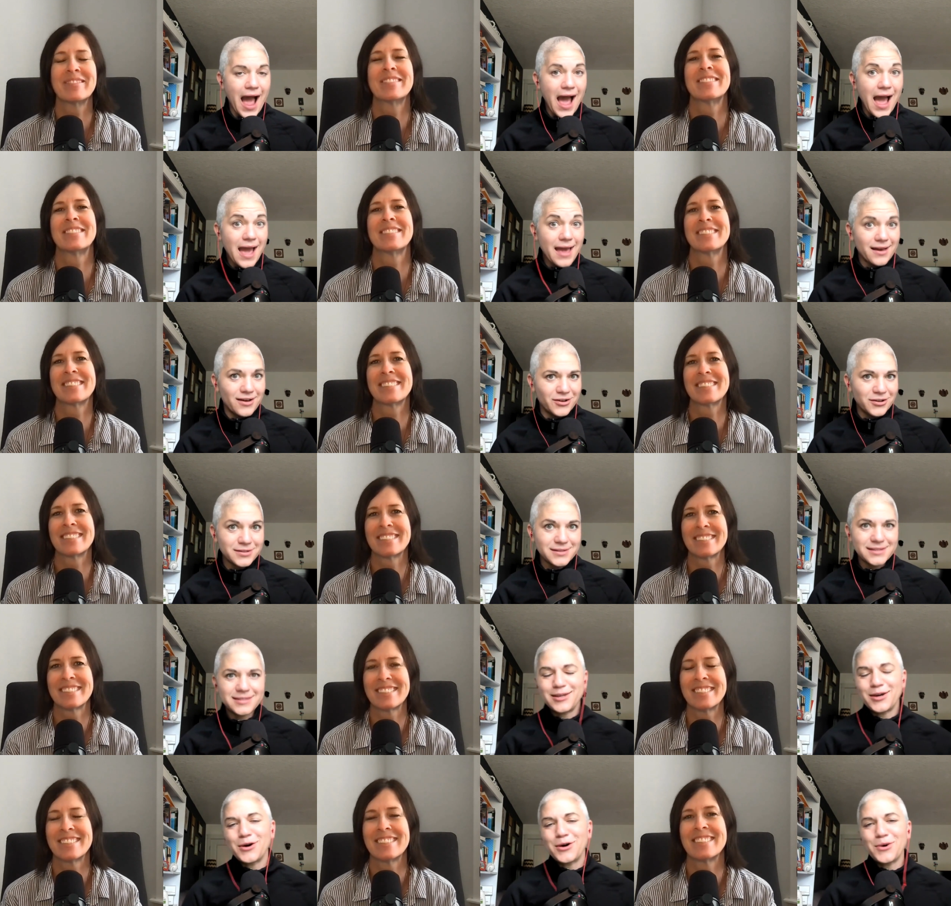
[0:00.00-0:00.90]
Speaker 1: IELTS.
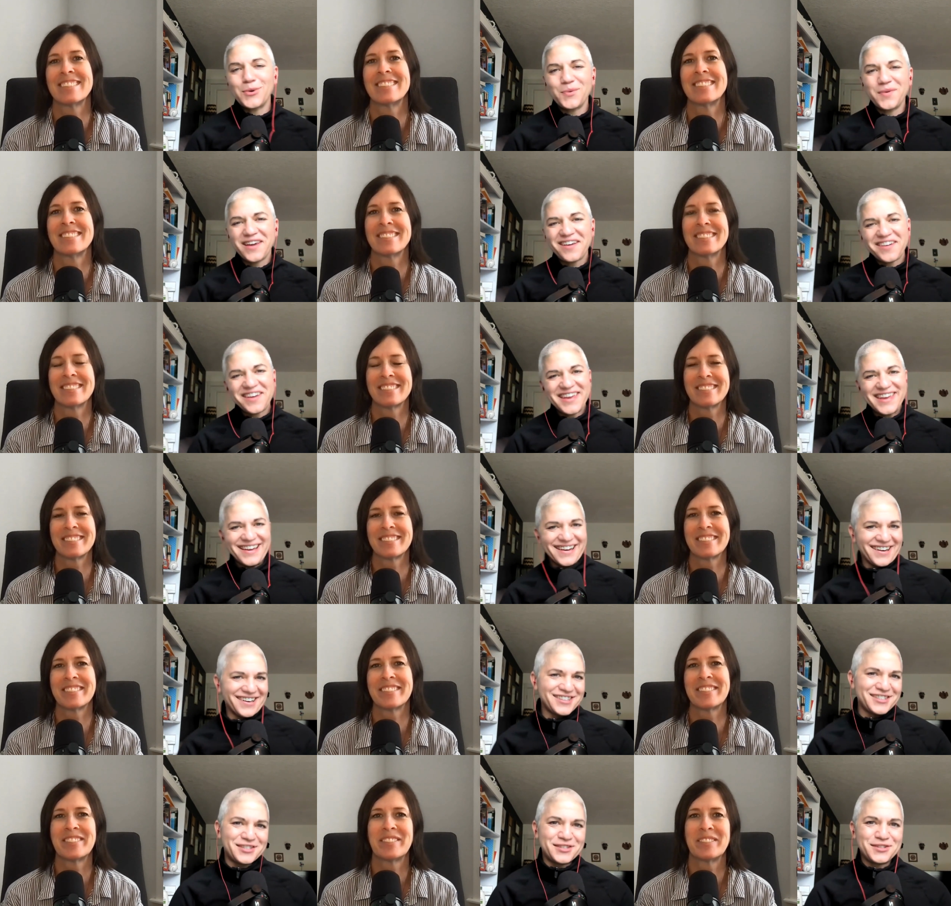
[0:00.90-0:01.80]
So we're
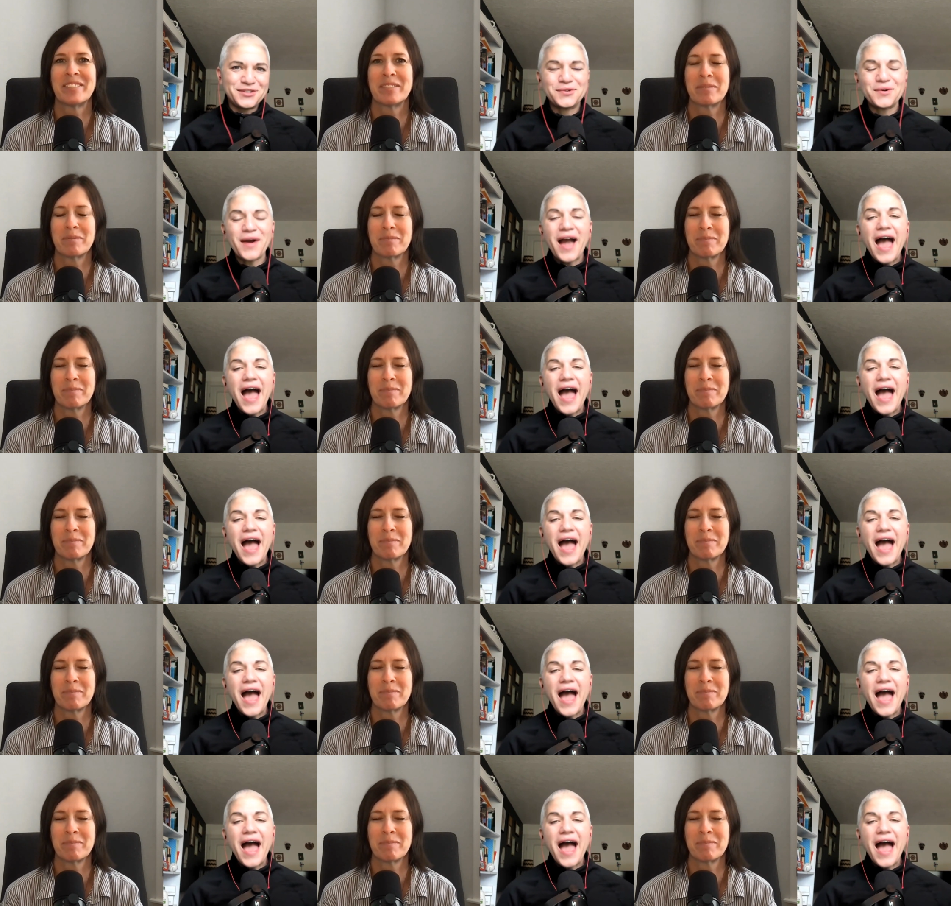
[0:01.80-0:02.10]
here to